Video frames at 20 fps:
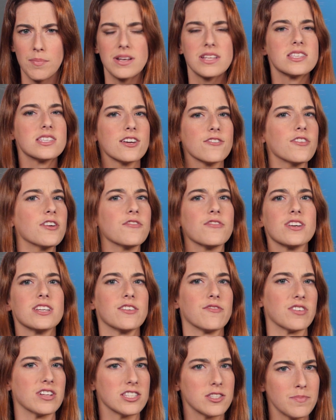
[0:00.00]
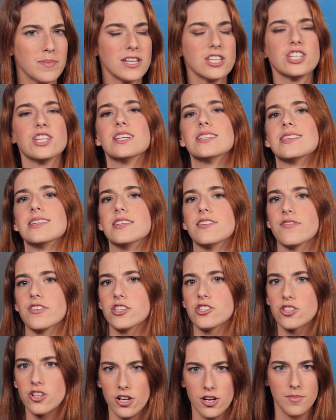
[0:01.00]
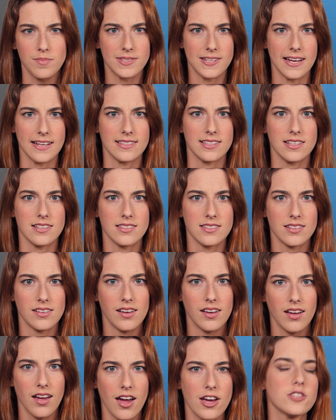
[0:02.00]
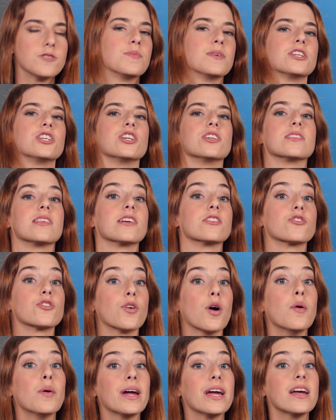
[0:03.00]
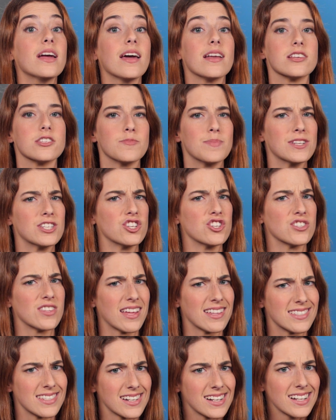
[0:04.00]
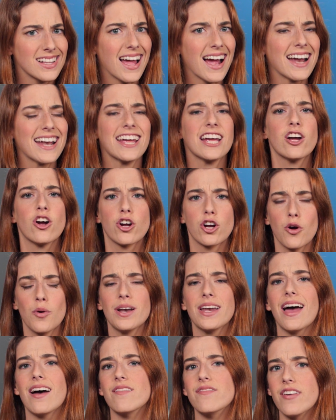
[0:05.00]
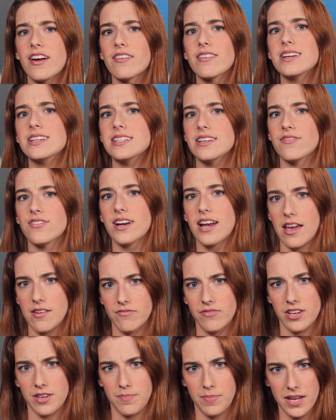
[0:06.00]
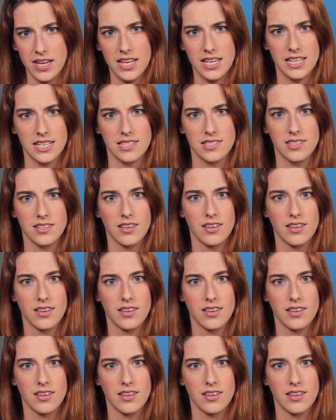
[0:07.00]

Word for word: But it's different for different species and different circumstances. A species that's growing and a species that's declining are going to have very different M V Ps.